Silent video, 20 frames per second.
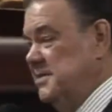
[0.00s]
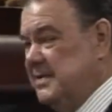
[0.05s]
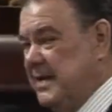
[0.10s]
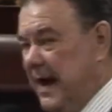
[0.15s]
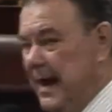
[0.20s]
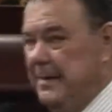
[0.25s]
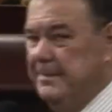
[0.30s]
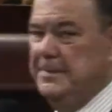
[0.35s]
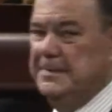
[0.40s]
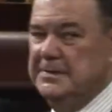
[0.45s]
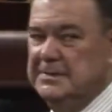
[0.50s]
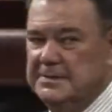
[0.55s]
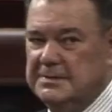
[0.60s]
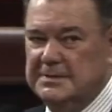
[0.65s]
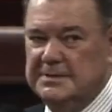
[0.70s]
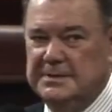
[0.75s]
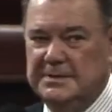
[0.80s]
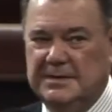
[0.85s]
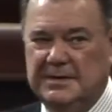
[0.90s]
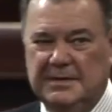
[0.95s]
stop?
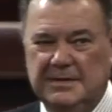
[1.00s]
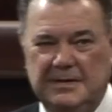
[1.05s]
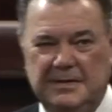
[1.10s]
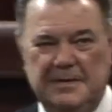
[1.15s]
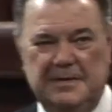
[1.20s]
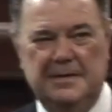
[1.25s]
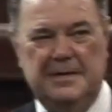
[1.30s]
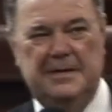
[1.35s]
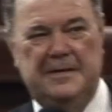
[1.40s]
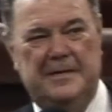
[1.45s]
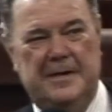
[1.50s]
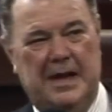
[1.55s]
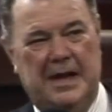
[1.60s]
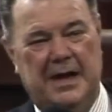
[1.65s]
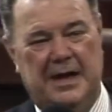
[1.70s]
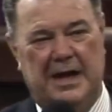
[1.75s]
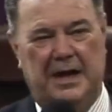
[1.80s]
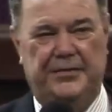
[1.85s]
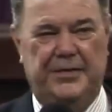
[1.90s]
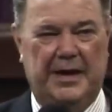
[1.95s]

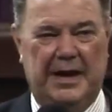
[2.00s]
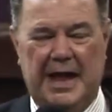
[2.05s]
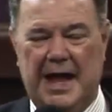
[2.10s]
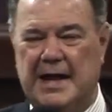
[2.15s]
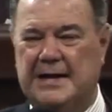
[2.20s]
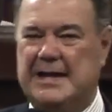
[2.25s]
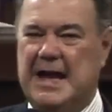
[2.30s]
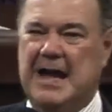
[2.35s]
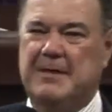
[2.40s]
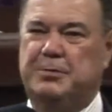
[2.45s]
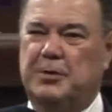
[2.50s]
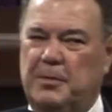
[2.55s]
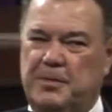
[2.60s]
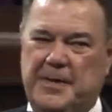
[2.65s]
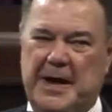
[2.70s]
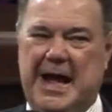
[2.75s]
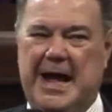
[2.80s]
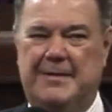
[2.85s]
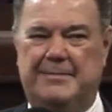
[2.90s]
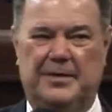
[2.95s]
If he liked apple
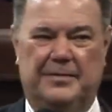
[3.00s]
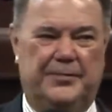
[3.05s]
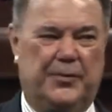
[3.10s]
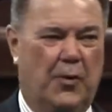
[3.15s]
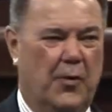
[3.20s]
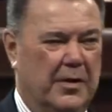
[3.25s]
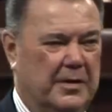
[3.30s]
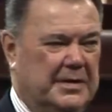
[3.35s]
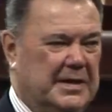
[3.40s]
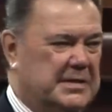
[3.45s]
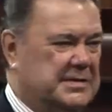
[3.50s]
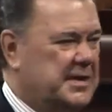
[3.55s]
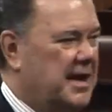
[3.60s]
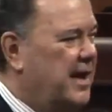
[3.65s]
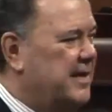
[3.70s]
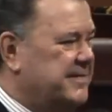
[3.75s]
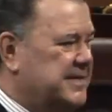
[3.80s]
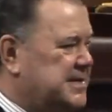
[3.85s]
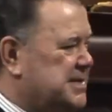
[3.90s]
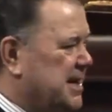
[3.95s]
pie before, does
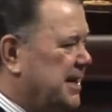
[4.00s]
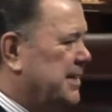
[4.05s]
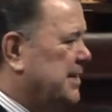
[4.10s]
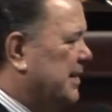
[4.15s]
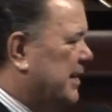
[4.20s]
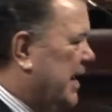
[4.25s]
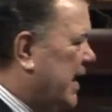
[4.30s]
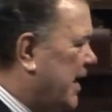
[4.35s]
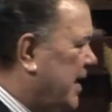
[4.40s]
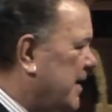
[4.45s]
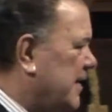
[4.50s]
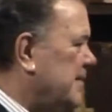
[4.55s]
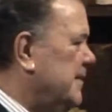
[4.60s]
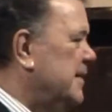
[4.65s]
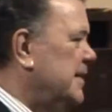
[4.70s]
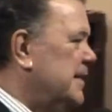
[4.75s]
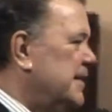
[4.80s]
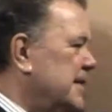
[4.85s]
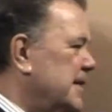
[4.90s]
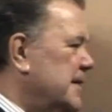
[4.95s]
all of a sudden now
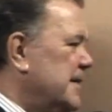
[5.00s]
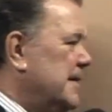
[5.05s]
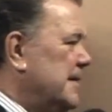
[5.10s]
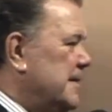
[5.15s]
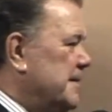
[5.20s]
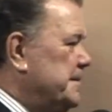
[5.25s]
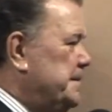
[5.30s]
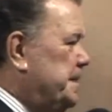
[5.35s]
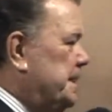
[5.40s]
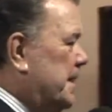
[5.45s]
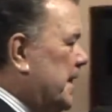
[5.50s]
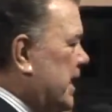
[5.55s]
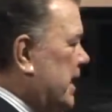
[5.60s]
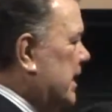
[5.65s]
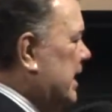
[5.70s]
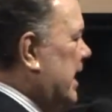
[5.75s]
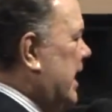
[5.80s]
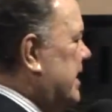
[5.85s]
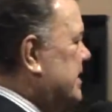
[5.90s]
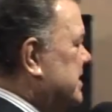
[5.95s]

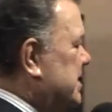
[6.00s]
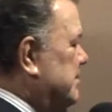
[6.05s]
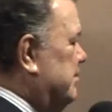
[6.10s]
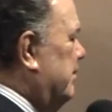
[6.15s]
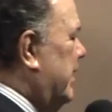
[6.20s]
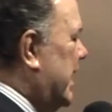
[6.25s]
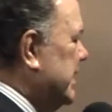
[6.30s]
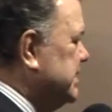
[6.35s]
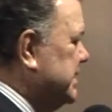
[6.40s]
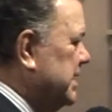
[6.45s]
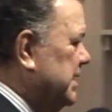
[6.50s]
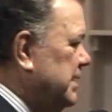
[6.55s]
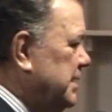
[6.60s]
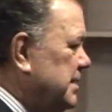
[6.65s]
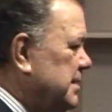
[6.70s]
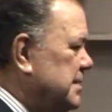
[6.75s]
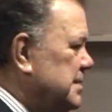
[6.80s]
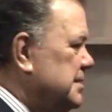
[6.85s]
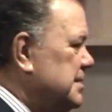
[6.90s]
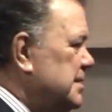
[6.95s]
he likes matzah?
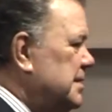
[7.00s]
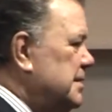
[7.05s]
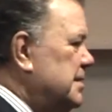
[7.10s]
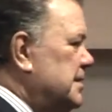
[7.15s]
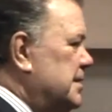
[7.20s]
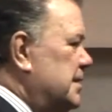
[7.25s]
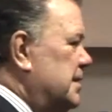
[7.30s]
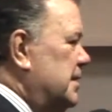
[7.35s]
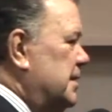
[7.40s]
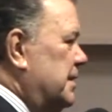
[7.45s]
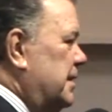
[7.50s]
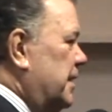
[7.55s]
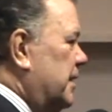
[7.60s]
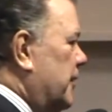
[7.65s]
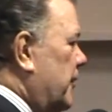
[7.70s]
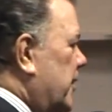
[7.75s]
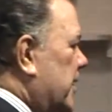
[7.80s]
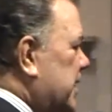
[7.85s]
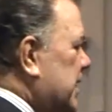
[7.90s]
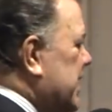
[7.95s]
You
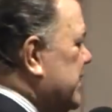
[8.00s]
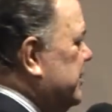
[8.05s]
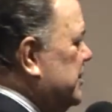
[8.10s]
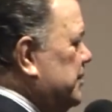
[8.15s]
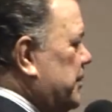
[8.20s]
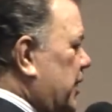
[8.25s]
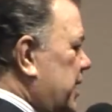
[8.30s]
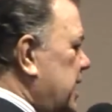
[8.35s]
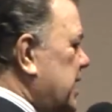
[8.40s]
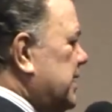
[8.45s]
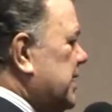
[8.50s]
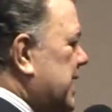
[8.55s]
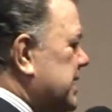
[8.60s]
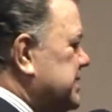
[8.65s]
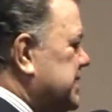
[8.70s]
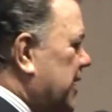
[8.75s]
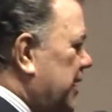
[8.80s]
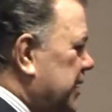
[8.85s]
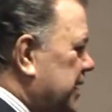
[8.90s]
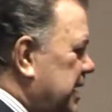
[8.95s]
know, unleavened bread, and
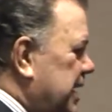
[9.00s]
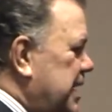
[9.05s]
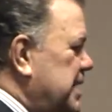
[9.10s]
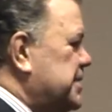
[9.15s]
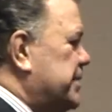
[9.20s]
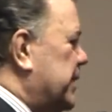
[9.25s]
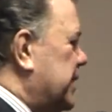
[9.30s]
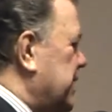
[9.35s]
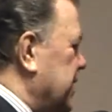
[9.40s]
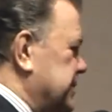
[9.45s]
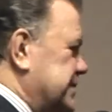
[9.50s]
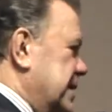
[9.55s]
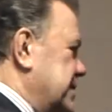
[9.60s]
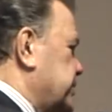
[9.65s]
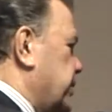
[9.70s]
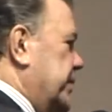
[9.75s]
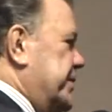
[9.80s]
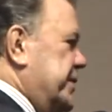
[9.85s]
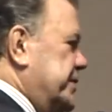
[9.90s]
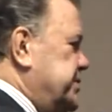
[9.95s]
that's all he eats because
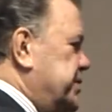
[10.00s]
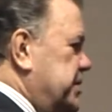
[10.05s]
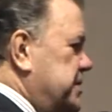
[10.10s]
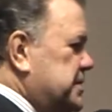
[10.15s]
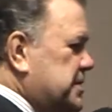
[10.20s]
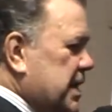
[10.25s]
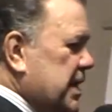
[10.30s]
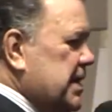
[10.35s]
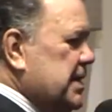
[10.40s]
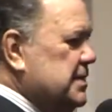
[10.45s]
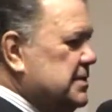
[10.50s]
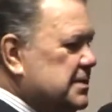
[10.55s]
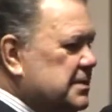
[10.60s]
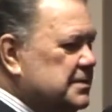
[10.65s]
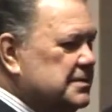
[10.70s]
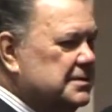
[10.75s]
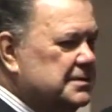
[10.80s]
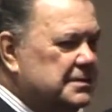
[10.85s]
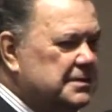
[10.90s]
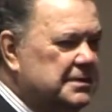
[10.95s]
that's what the Jews ate?
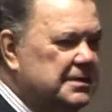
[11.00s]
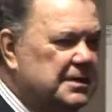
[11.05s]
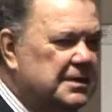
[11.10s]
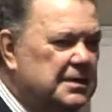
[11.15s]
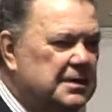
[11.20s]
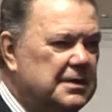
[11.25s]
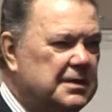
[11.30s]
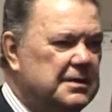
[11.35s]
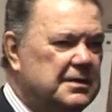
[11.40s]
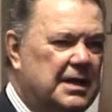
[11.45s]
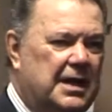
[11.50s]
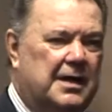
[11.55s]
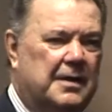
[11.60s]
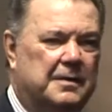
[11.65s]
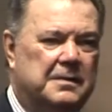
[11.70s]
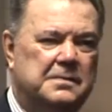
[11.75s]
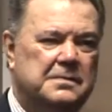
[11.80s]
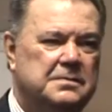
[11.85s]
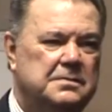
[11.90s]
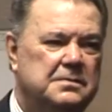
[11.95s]

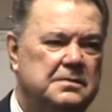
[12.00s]
No.